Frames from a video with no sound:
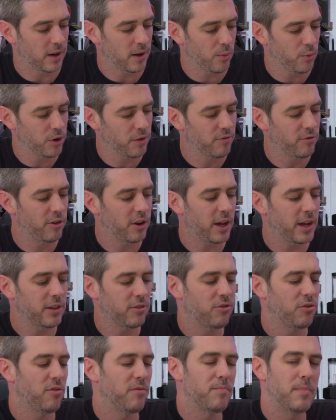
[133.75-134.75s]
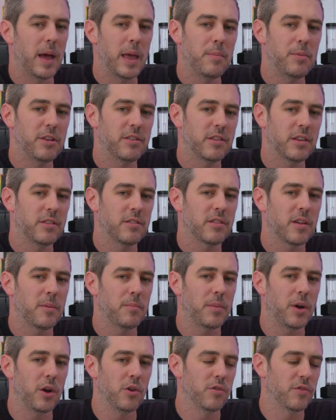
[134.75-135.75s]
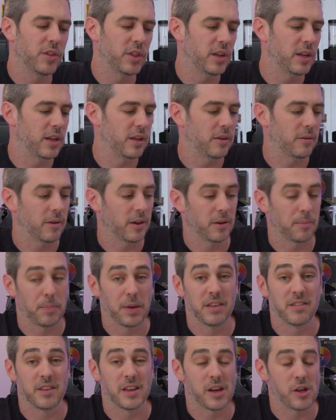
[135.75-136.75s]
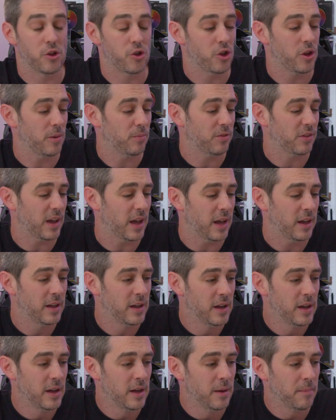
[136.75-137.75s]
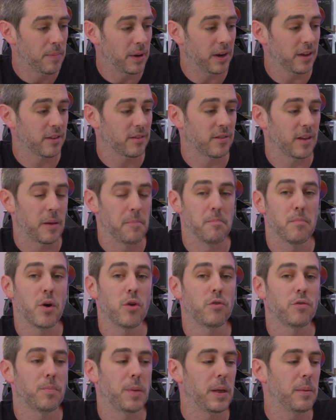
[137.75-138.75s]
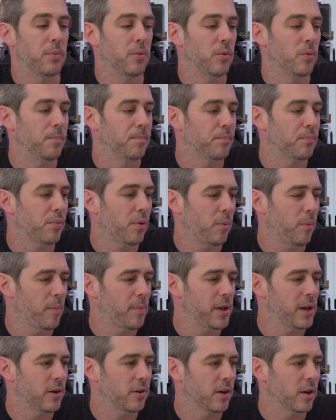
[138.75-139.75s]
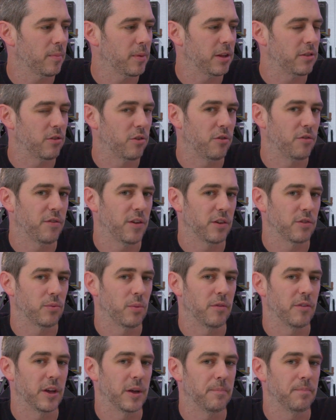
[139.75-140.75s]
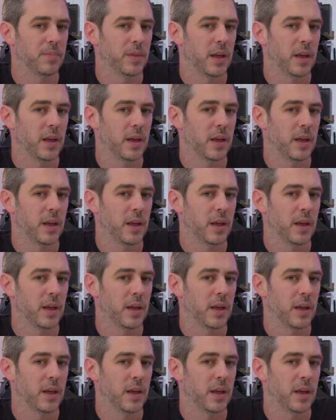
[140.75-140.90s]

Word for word: I would have liked to have maybe seen some over the kind of PCH chipset, but like I say, most people probably aren't going to be too fussed with it.